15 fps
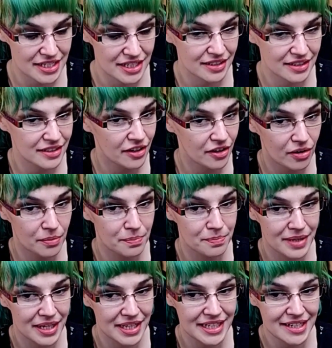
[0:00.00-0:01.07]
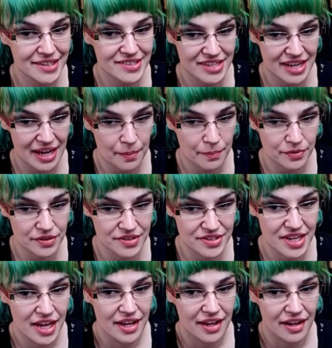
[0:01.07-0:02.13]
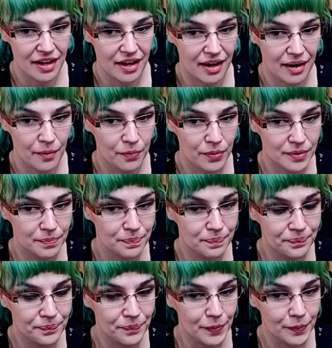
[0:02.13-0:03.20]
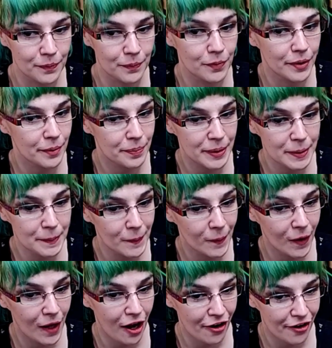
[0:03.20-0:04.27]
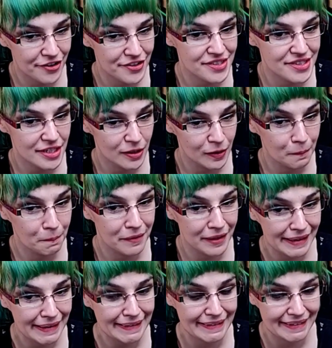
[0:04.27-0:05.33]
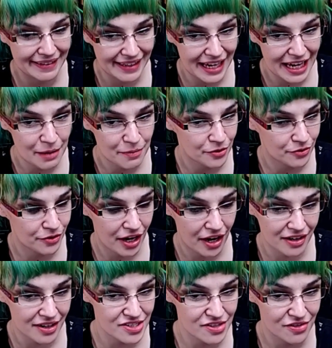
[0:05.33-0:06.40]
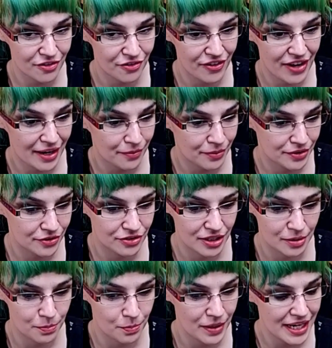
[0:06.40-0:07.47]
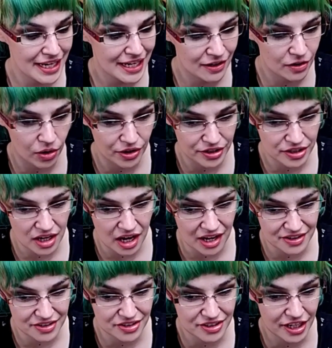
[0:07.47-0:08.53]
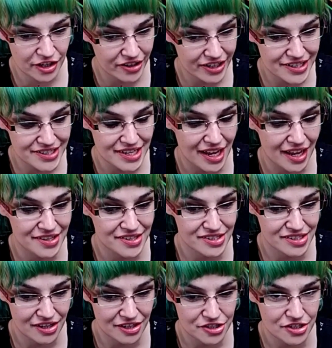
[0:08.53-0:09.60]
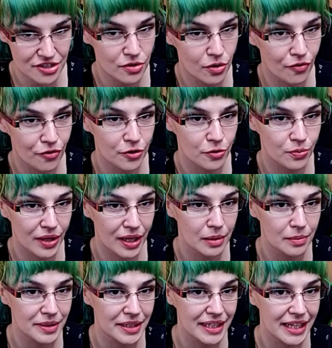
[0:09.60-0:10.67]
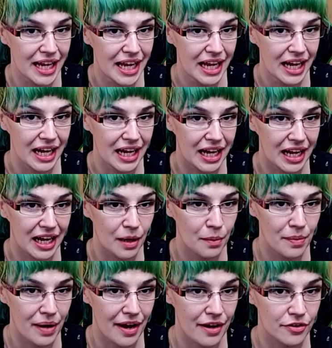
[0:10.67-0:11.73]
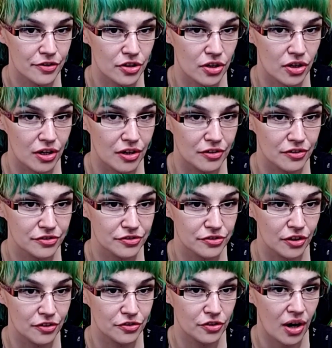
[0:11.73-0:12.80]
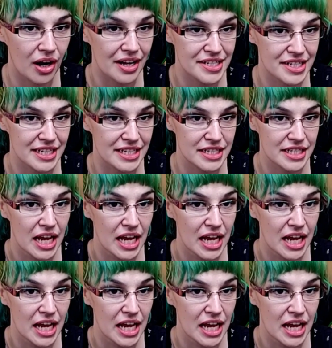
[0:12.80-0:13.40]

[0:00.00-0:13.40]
Like, there are many examples when where people are still playing the game, and regardless of the fact whether they're paying or not, there is such an overwhelming amount of content.